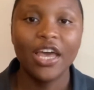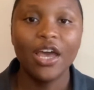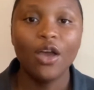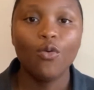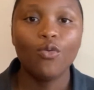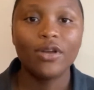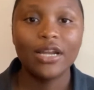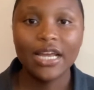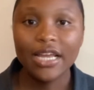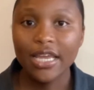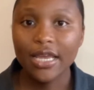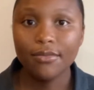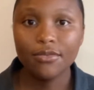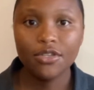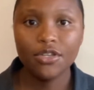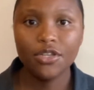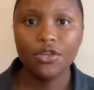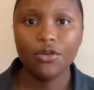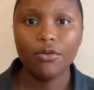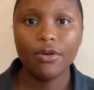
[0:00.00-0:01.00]
When I came to
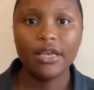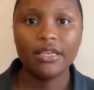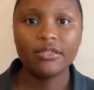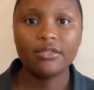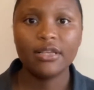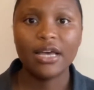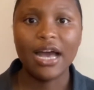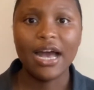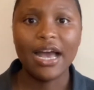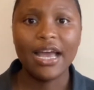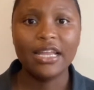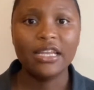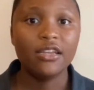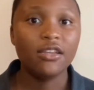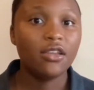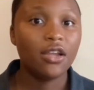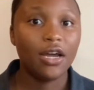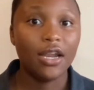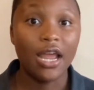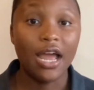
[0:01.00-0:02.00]
the US, I did
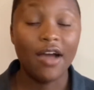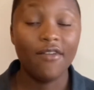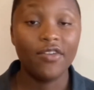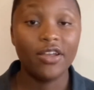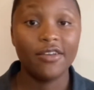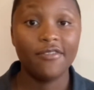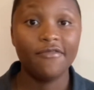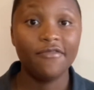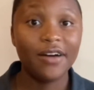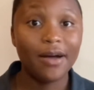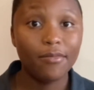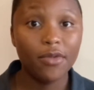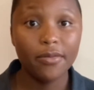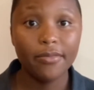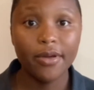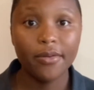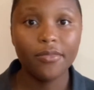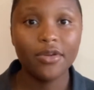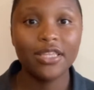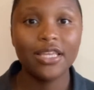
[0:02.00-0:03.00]
not have any family
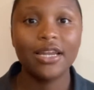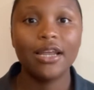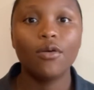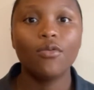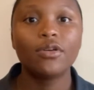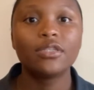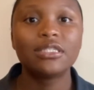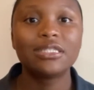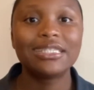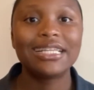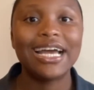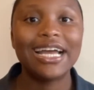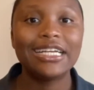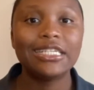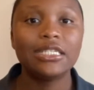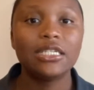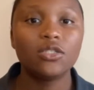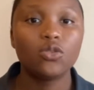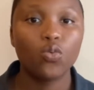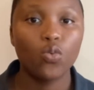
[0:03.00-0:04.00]
member that I was
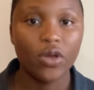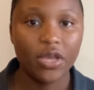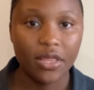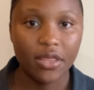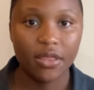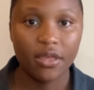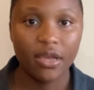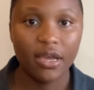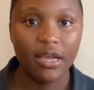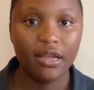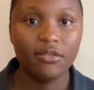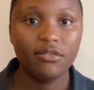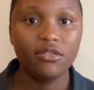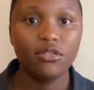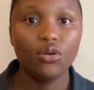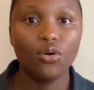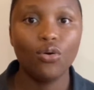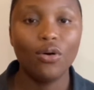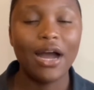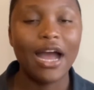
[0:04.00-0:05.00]
tight-knit with. And
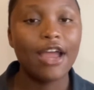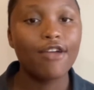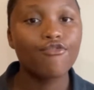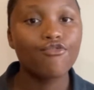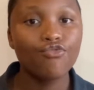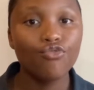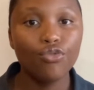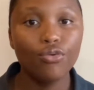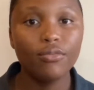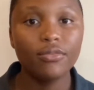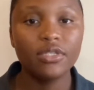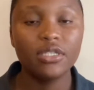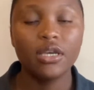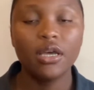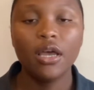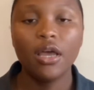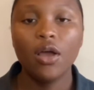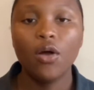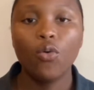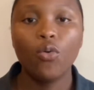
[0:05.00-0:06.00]
so I roomed
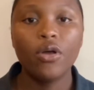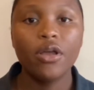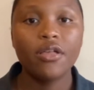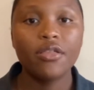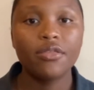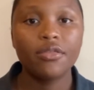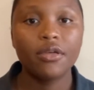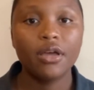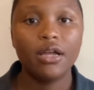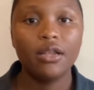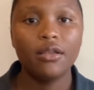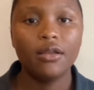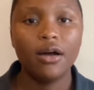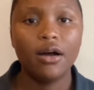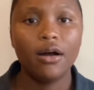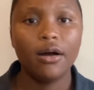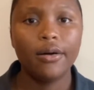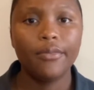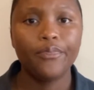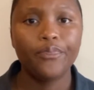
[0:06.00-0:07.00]
with
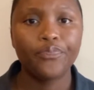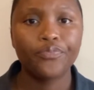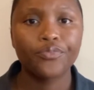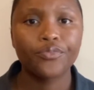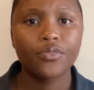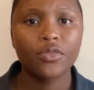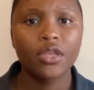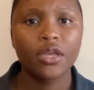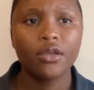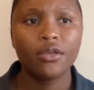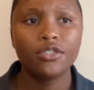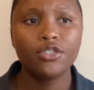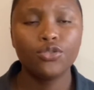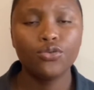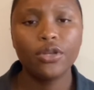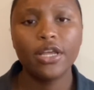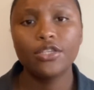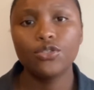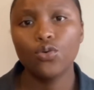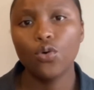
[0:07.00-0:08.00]

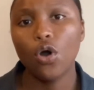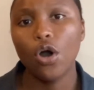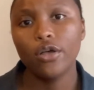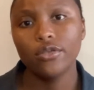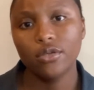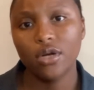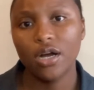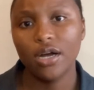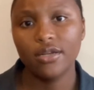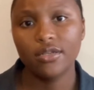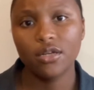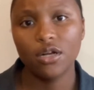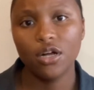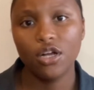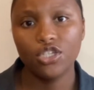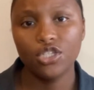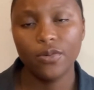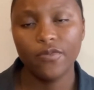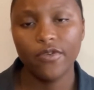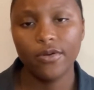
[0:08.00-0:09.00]
students who also got a
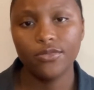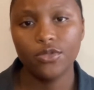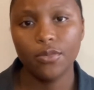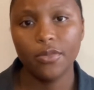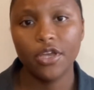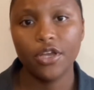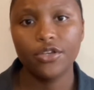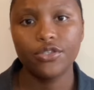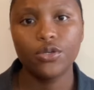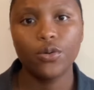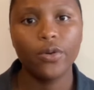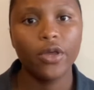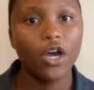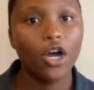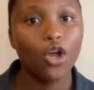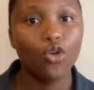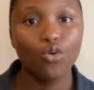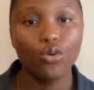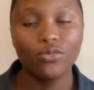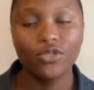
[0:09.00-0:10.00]
scholarship from Jamaica, so we
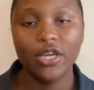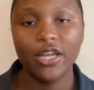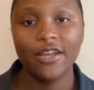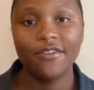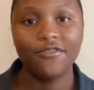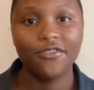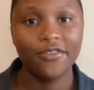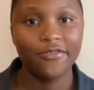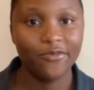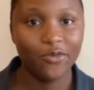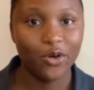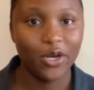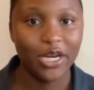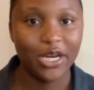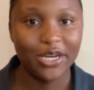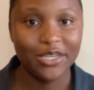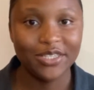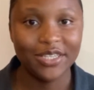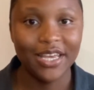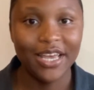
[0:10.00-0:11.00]
all roomed together for the 4
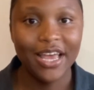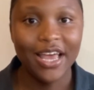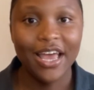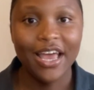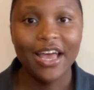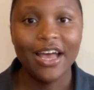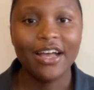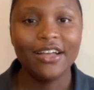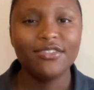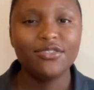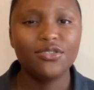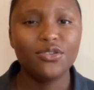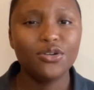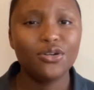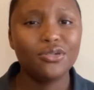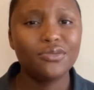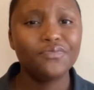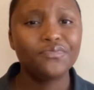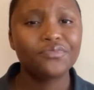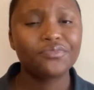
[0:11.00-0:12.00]
years. And
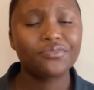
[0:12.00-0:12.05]
so